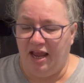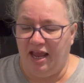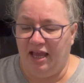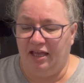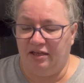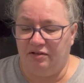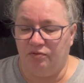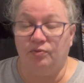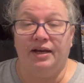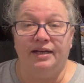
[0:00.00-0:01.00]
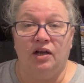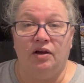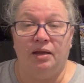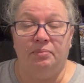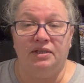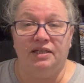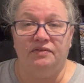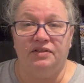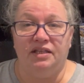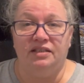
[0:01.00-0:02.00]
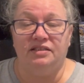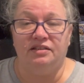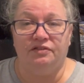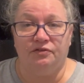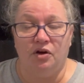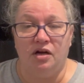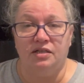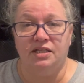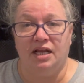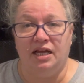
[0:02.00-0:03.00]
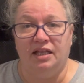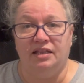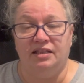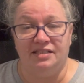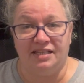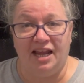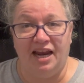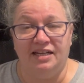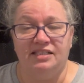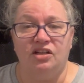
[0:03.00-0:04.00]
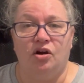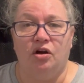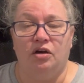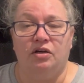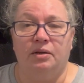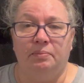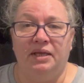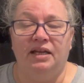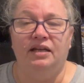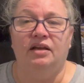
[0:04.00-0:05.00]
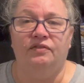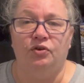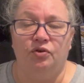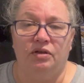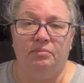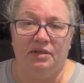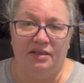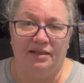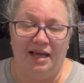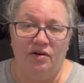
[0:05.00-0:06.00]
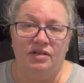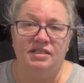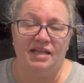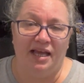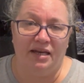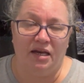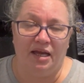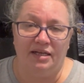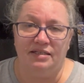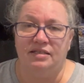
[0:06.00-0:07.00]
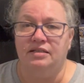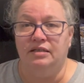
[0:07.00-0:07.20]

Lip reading: And right now, I believe that the frogs and the cicadas are competing of who can be the loudest at night.